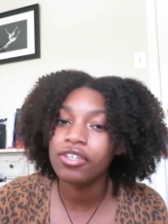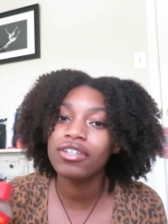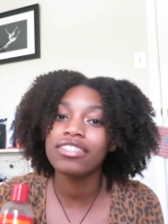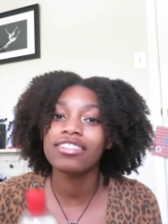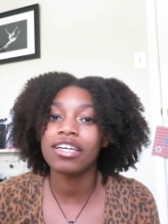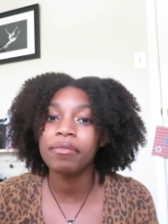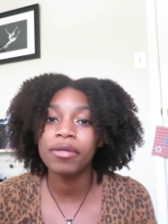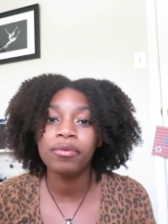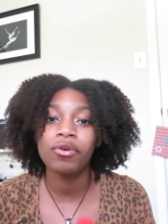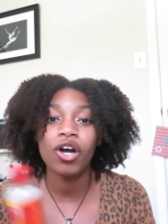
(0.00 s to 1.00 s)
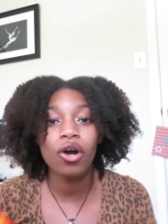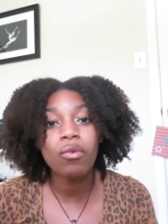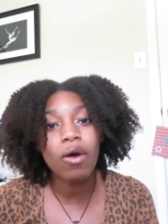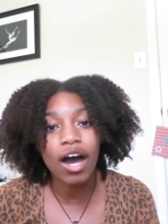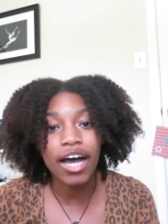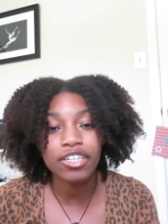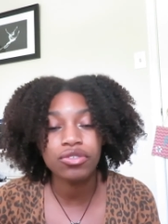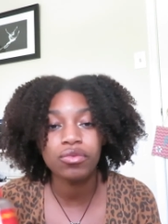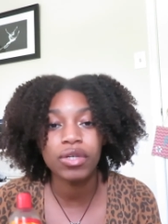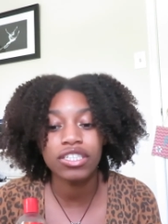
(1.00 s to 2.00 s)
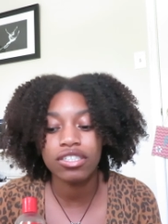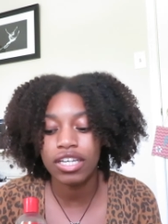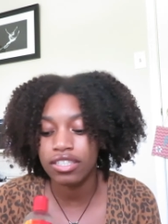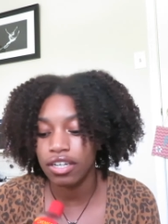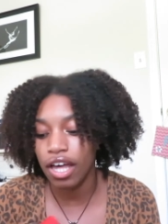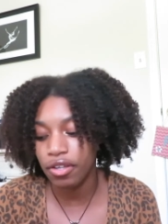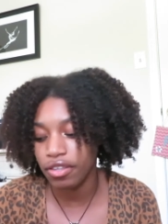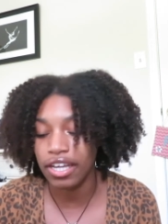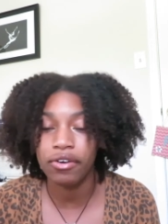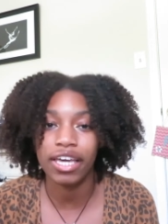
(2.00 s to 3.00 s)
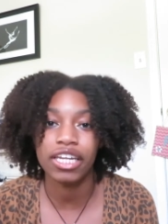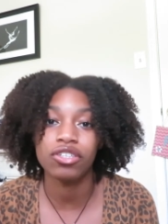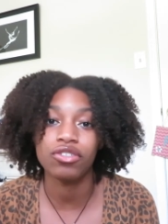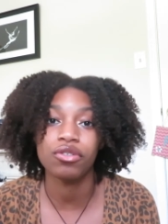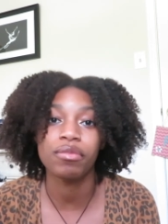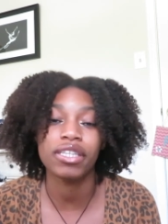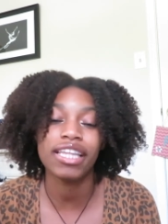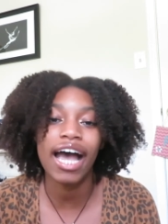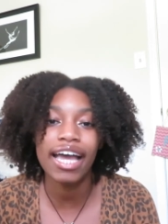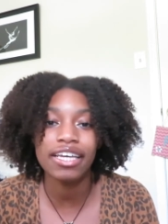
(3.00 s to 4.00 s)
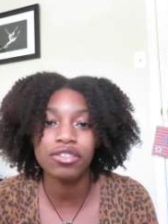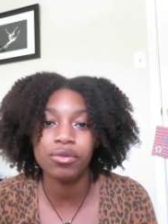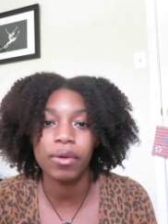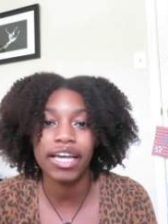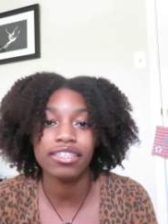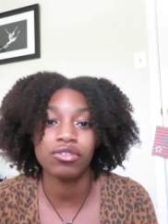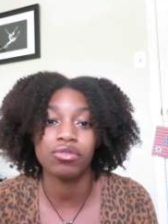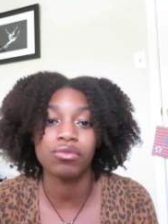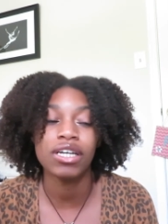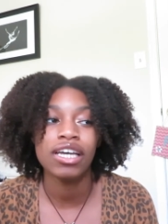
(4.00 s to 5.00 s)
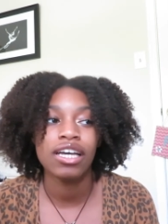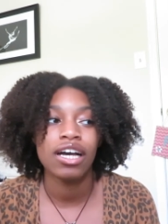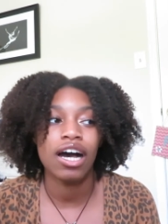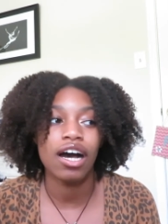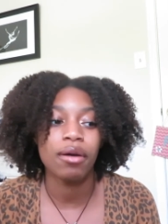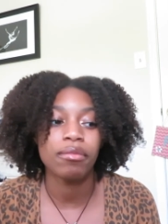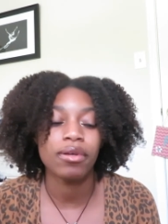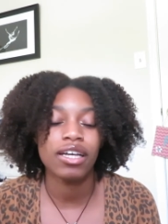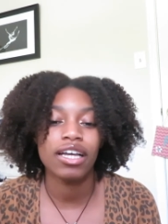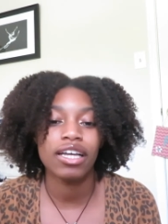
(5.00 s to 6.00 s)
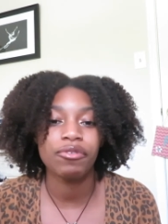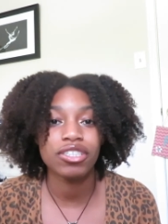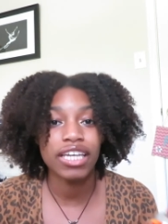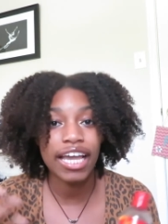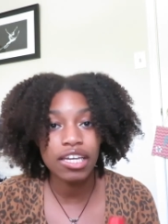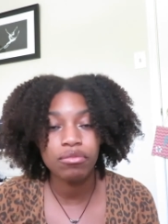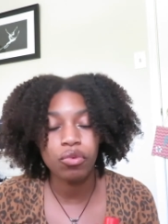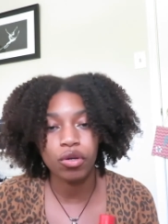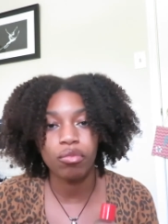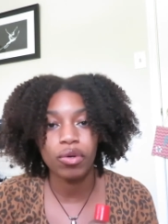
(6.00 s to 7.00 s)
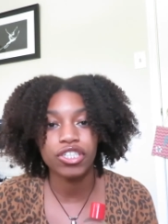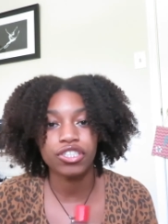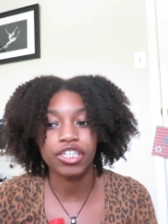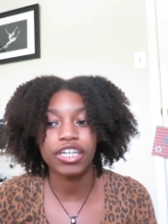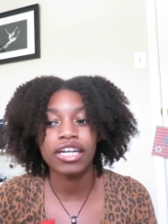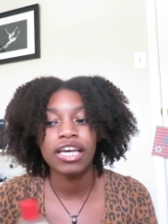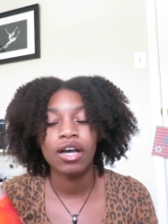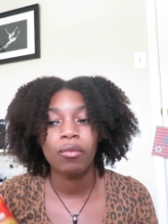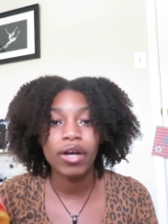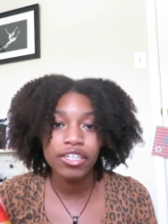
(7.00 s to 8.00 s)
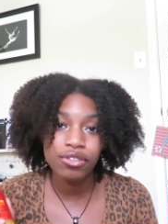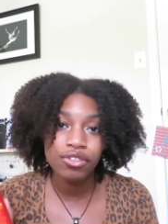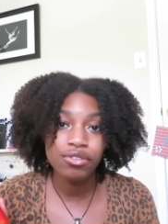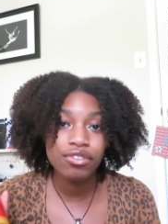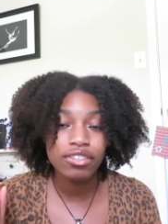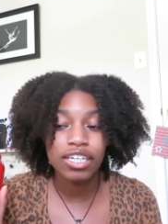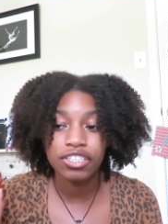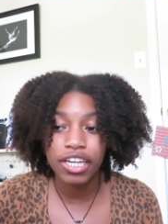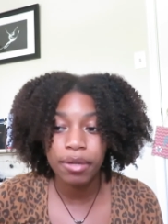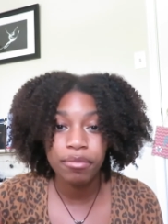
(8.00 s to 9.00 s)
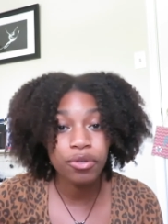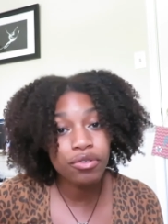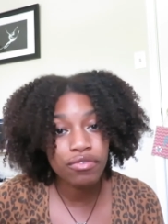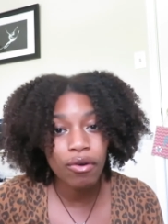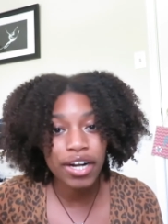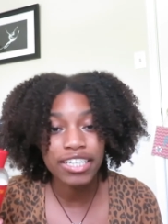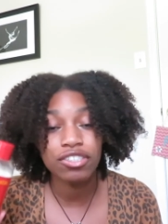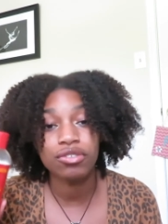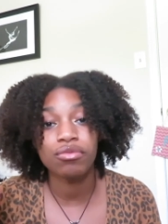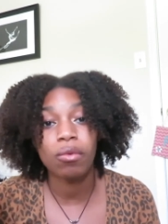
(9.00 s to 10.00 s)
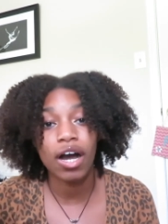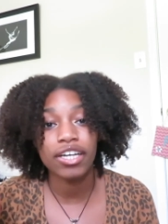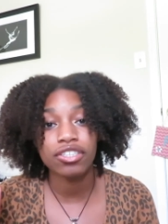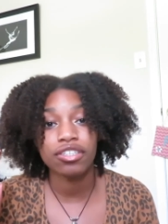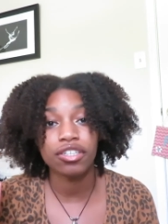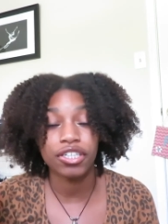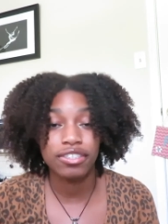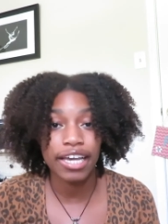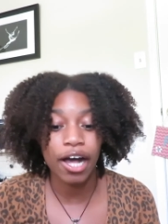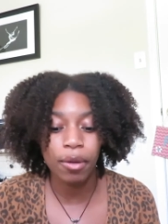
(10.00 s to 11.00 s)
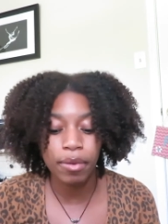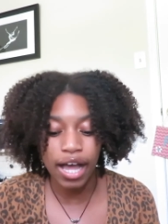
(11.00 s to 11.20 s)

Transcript: You can, some people co-wash, which is another thing I'll get into, but that is a way to retain more moisture. What you use a shampoo for is to wash your scalp.